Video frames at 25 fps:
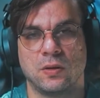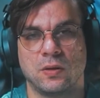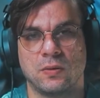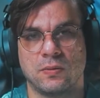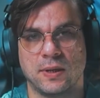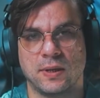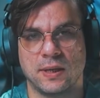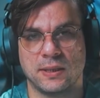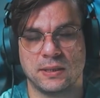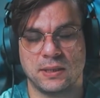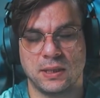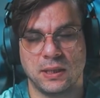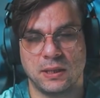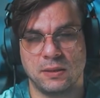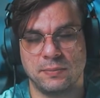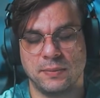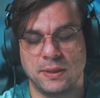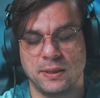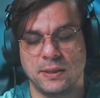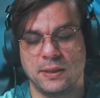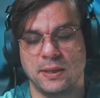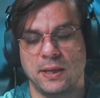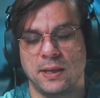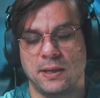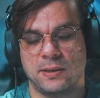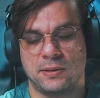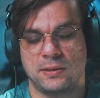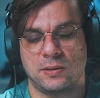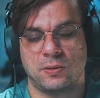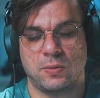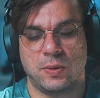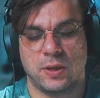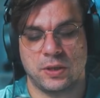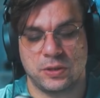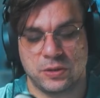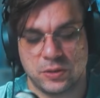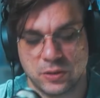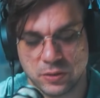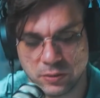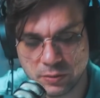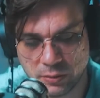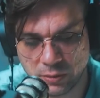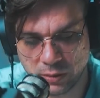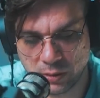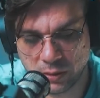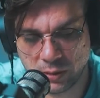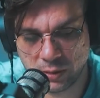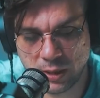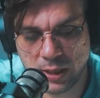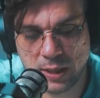All right. And my next question.
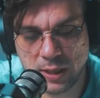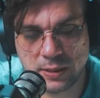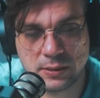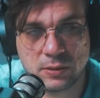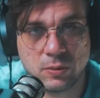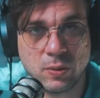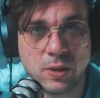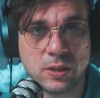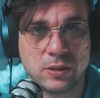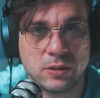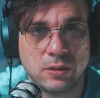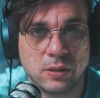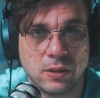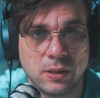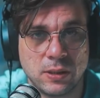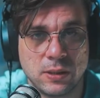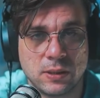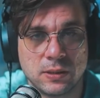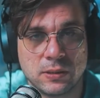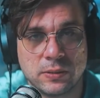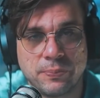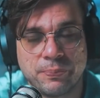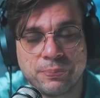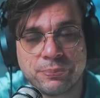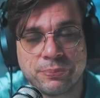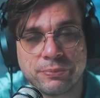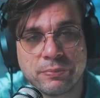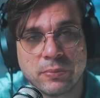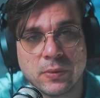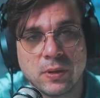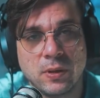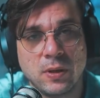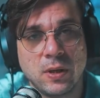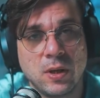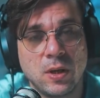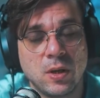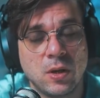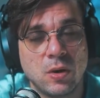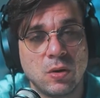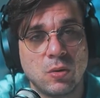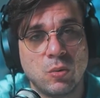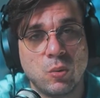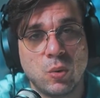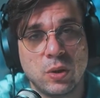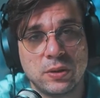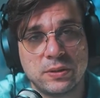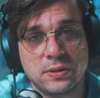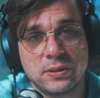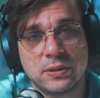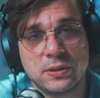Next question is,
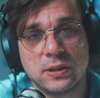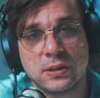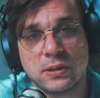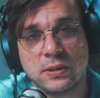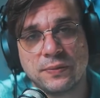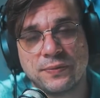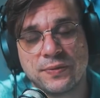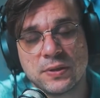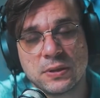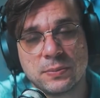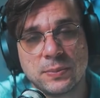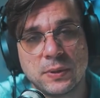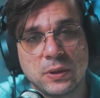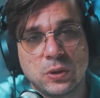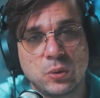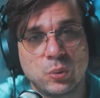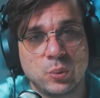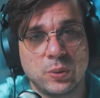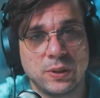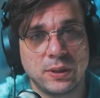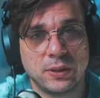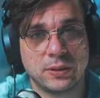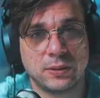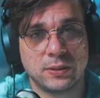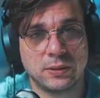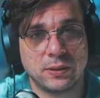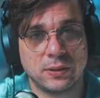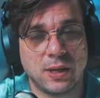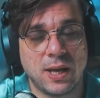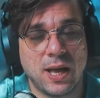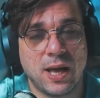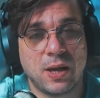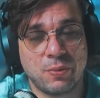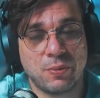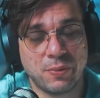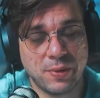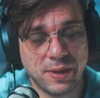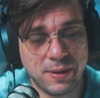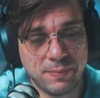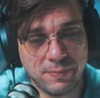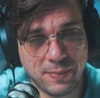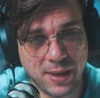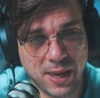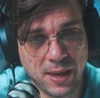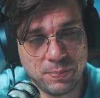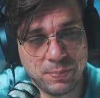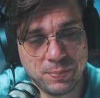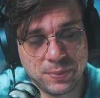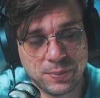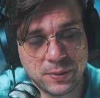what's the difference between array
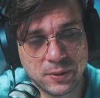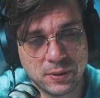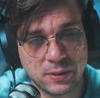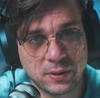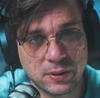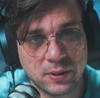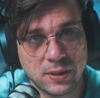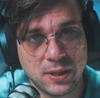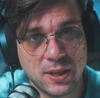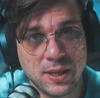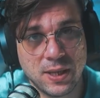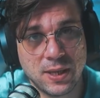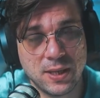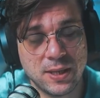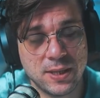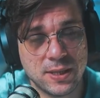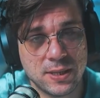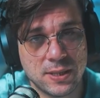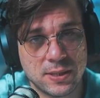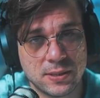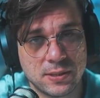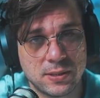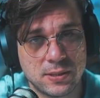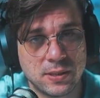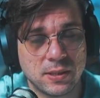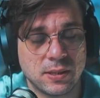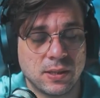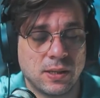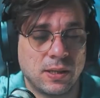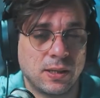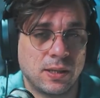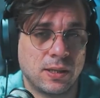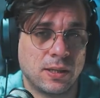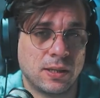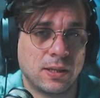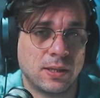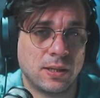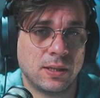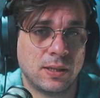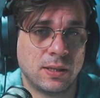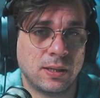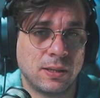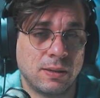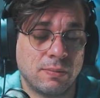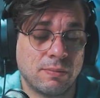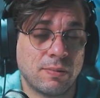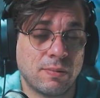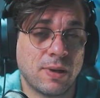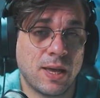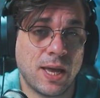map and
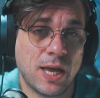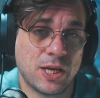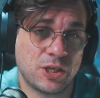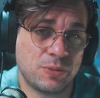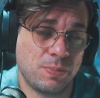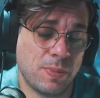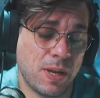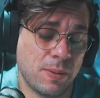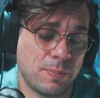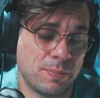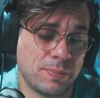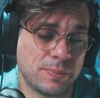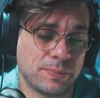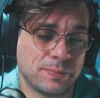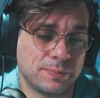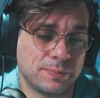hash map?